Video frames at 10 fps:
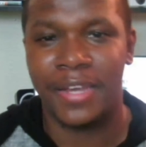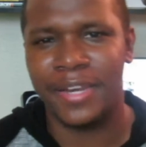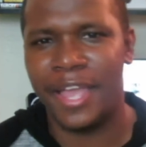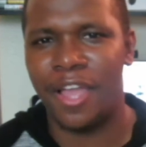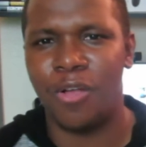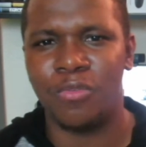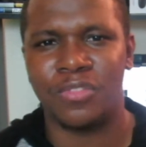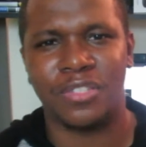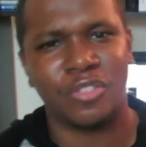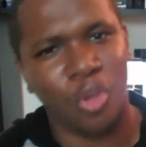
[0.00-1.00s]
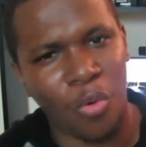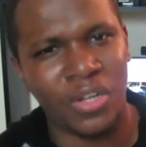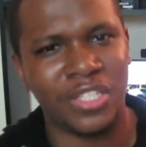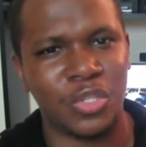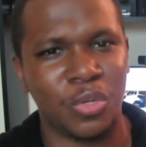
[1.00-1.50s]
Now,
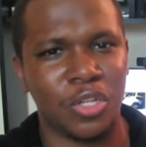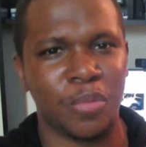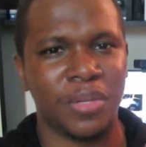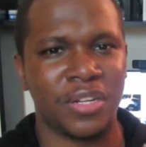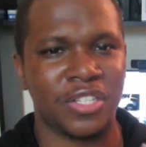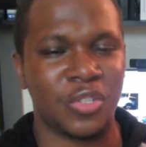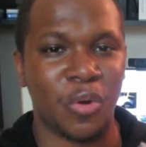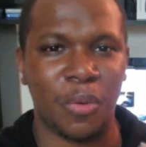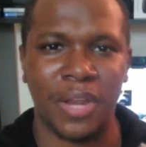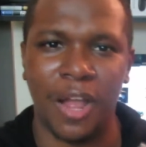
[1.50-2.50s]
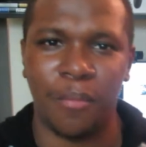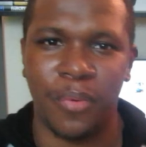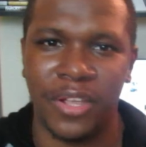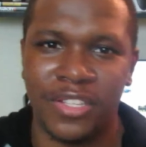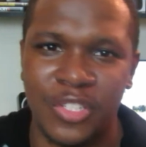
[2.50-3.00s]
going into a little bit of the story without
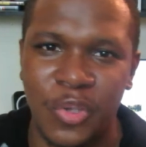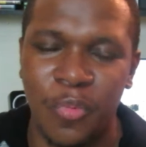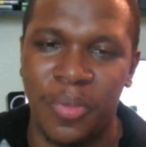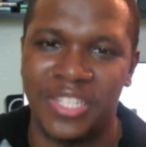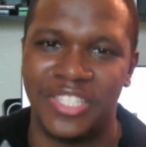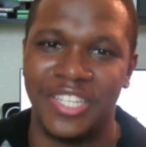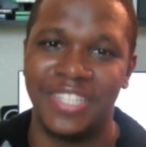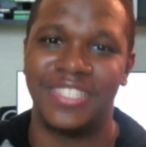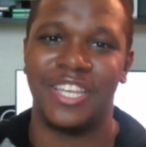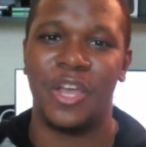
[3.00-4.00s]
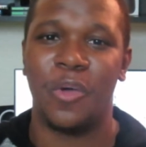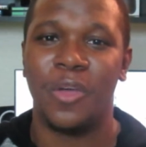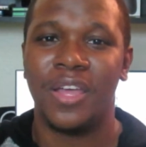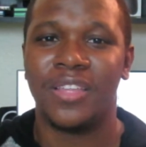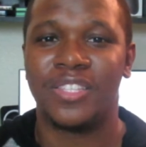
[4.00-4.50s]
bringing too much
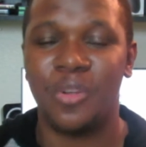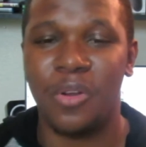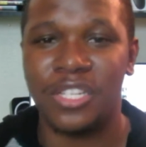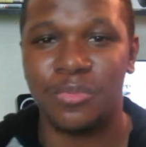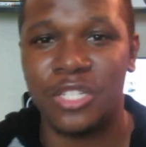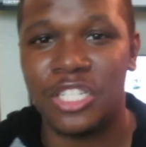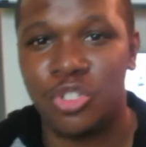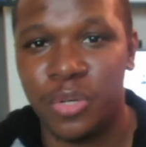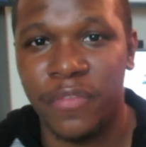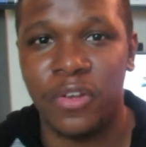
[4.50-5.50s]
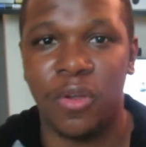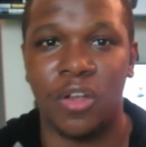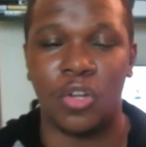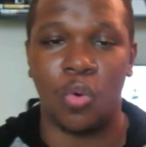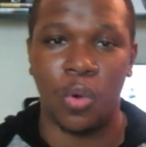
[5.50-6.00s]
detail, the story is really driven
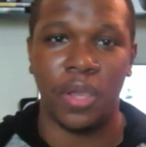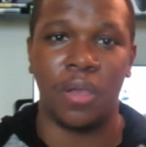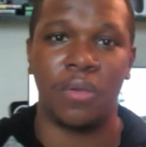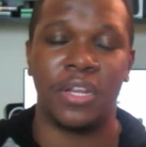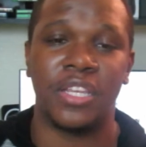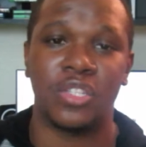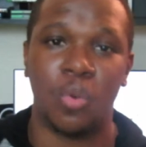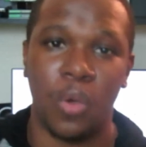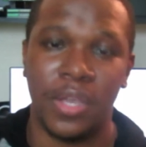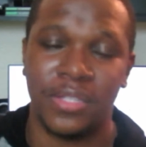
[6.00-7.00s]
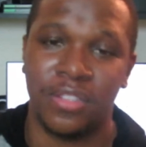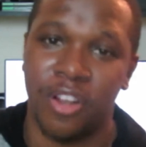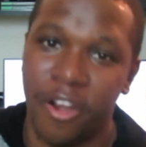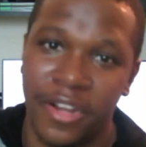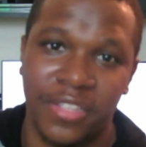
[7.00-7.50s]
on Quill and his quest. The
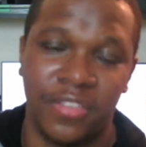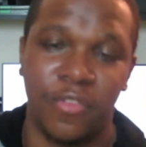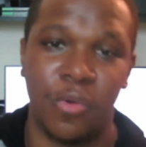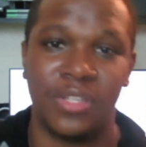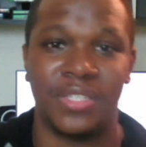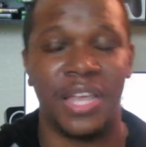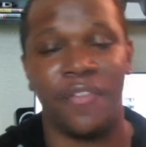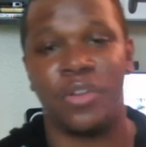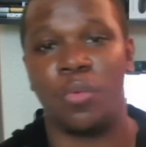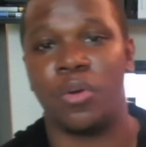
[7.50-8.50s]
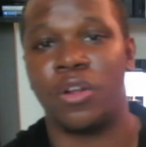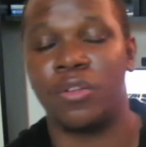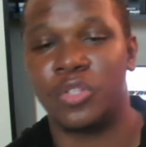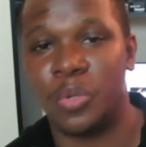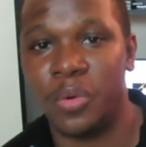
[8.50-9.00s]
Guardians, of course, saving the
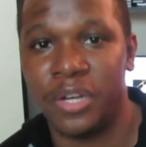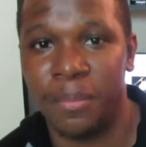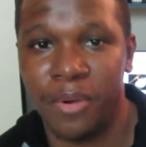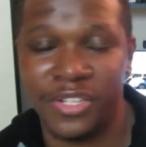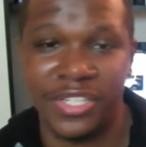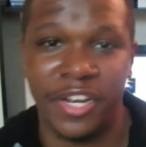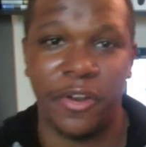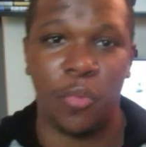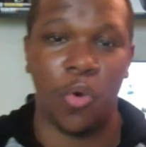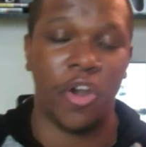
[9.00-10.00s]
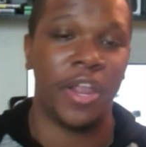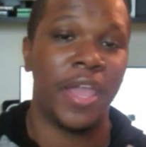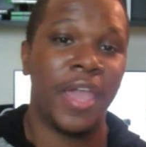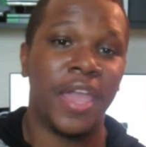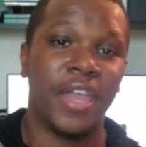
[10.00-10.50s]
world, doing their mercenary work,
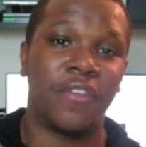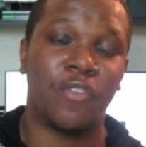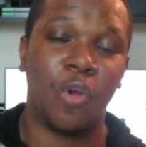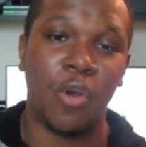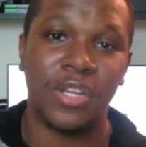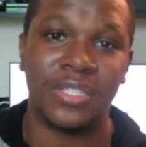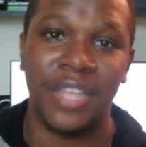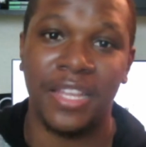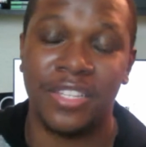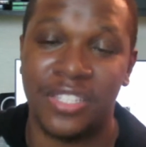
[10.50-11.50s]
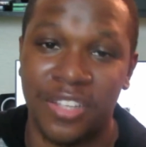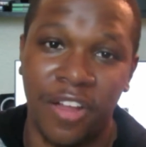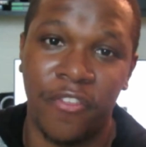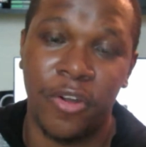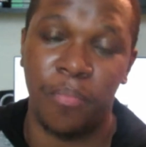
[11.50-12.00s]
and of course, they
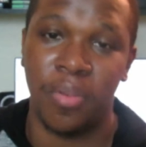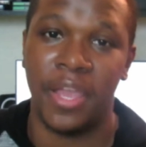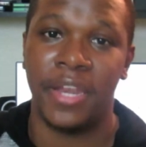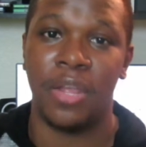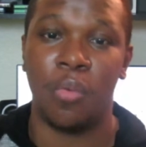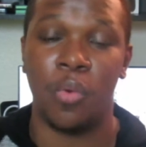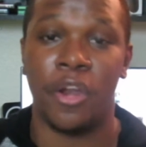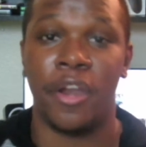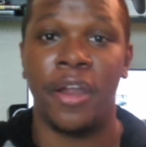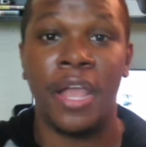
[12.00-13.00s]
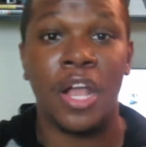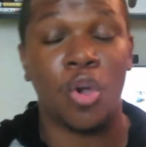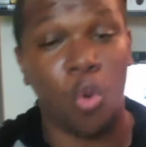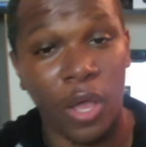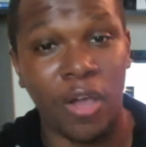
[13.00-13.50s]
discover a planet where
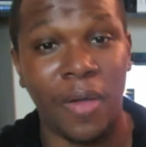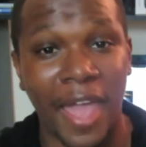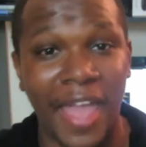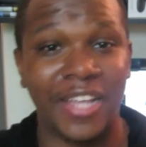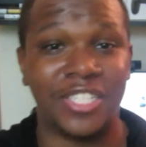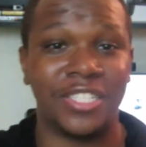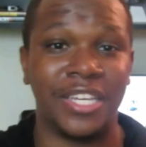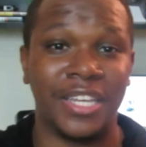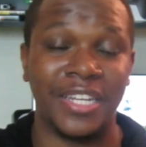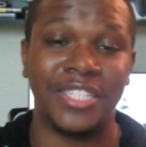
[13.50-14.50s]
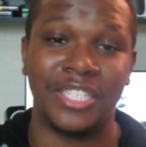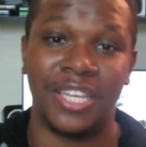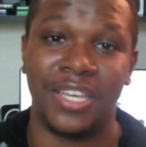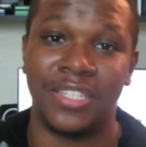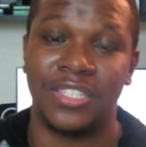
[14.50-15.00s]
Quill actually get a
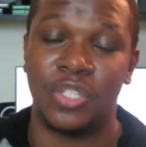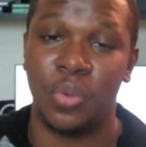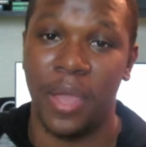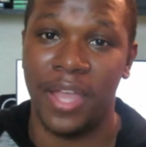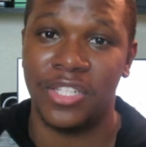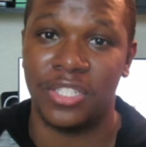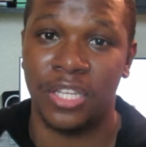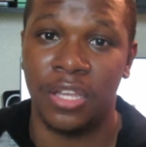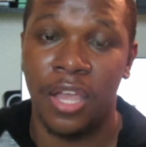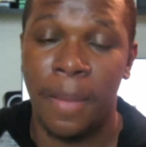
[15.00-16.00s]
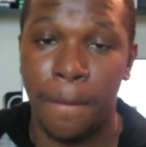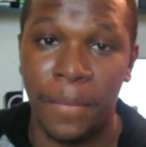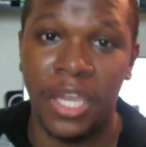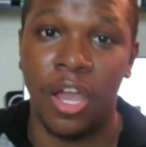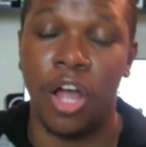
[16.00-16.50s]
chance to actually
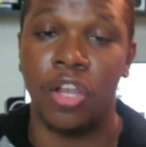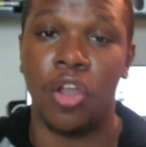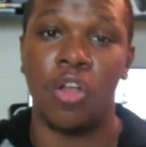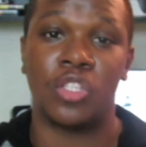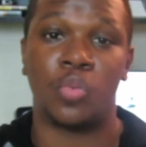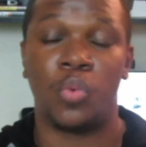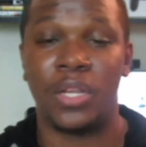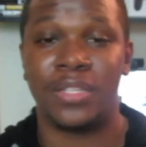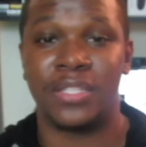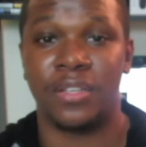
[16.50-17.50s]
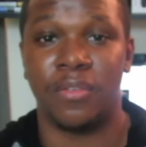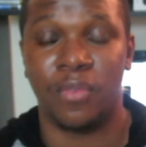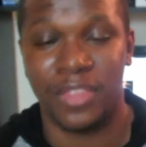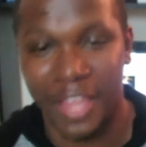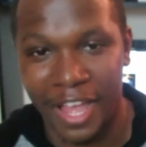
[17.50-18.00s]
meet a lost relative.
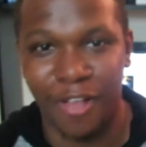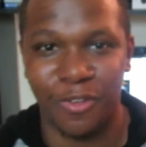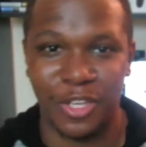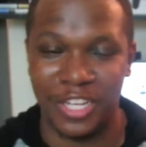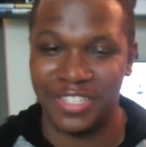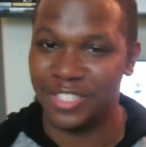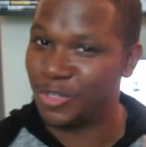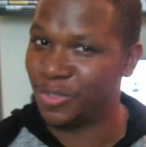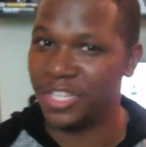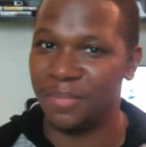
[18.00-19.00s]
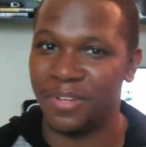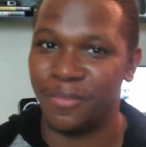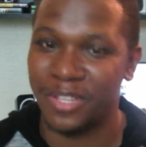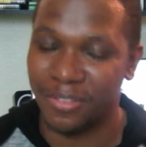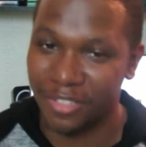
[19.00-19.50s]
Without getting too deep
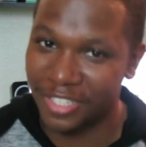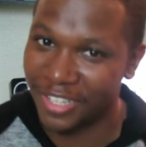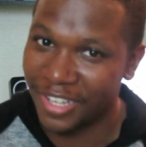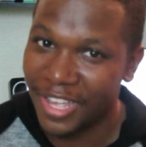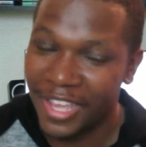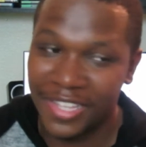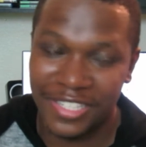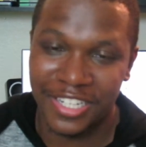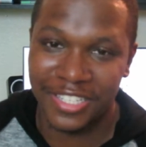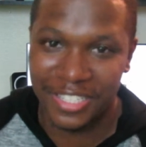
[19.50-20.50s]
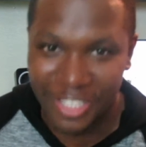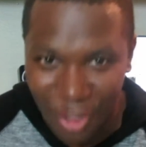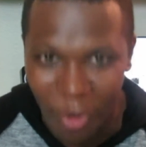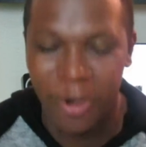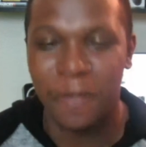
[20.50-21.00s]
into the
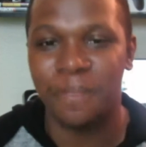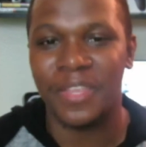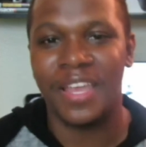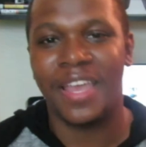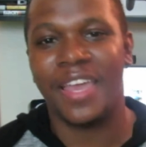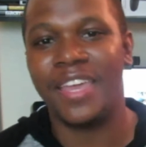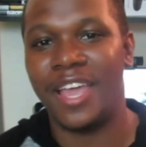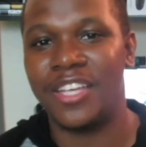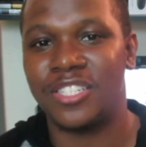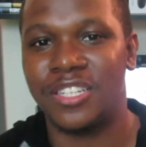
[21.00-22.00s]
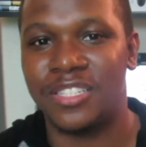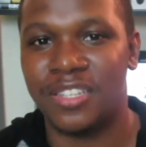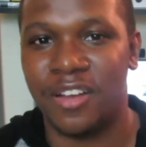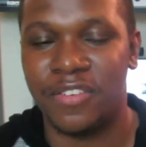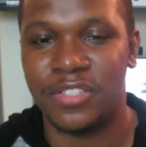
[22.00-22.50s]
story, he actually
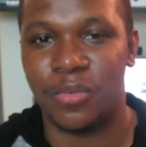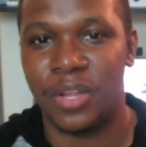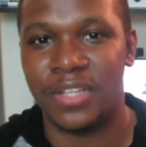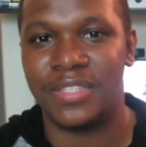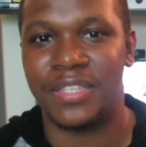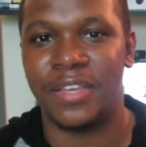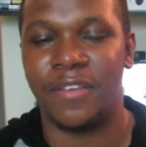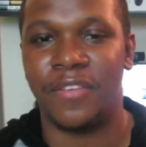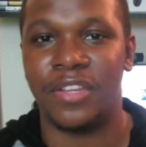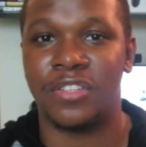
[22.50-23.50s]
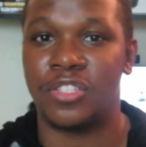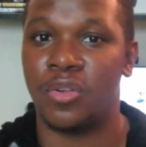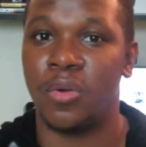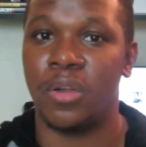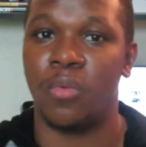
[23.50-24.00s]
discovers a relative and the
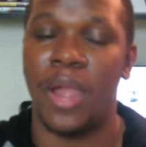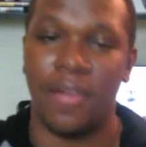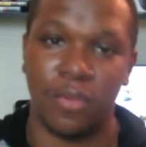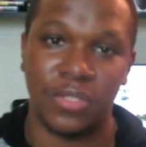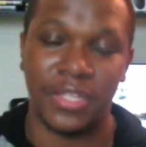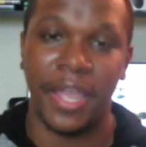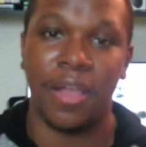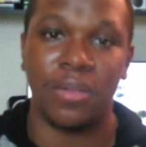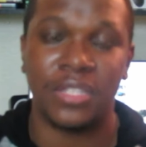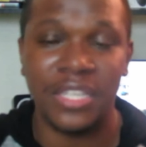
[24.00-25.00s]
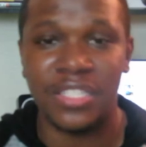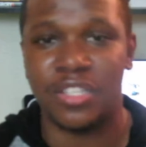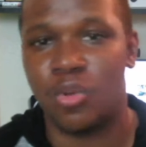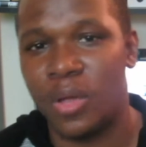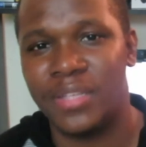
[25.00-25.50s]
story ravels. Now, in
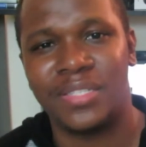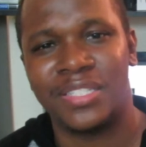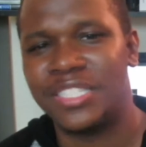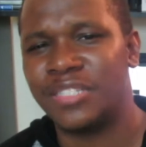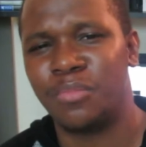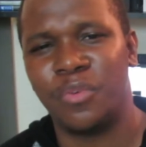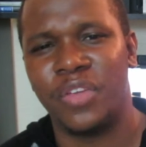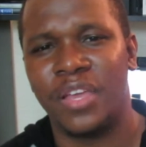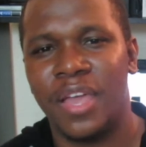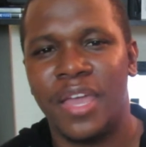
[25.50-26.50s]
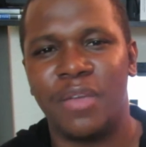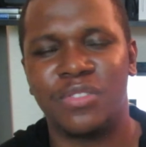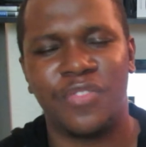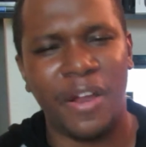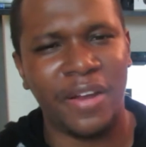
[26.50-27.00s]
this quest, in this movie, it
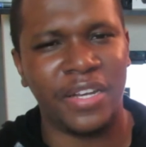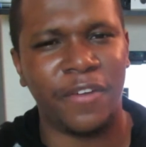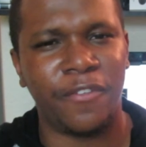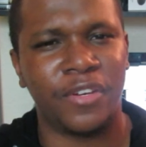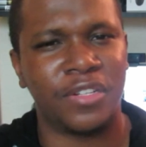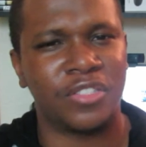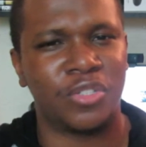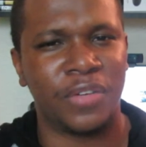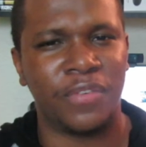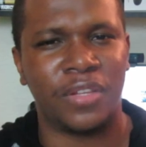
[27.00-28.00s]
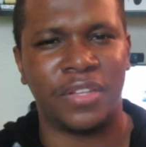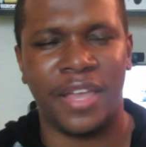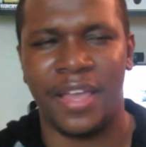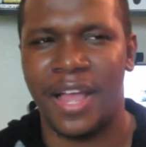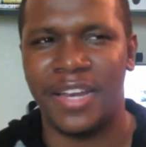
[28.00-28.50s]
was very different and driven
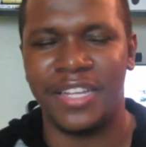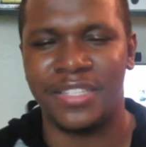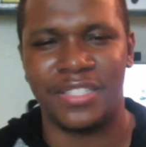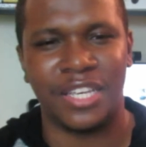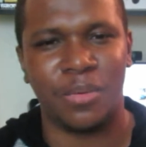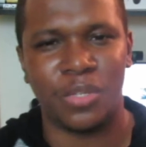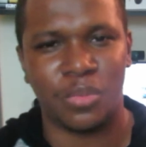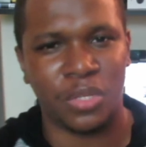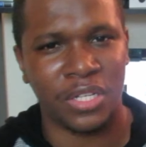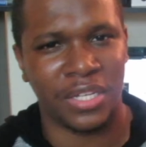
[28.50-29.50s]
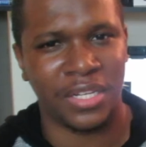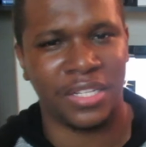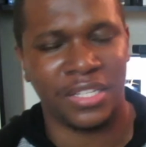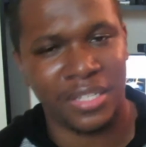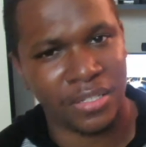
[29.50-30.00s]
that I didn't see it was really
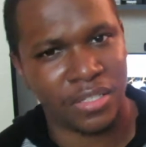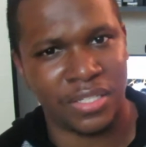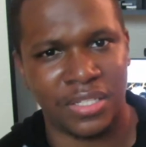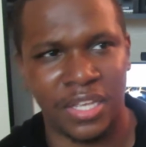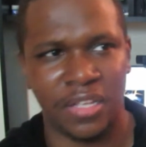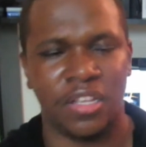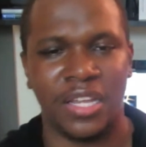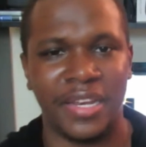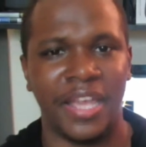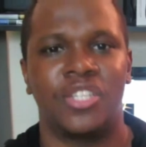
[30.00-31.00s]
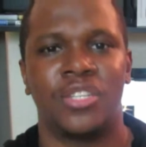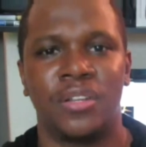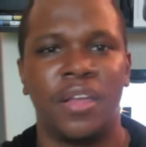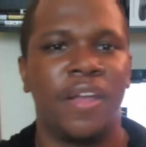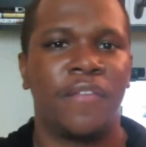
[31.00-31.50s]
any distinct
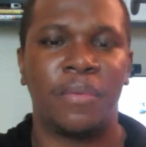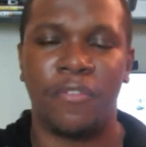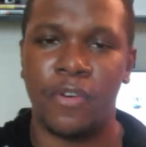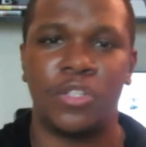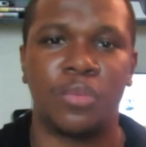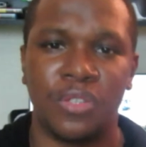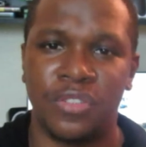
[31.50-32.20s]
connection from the first one.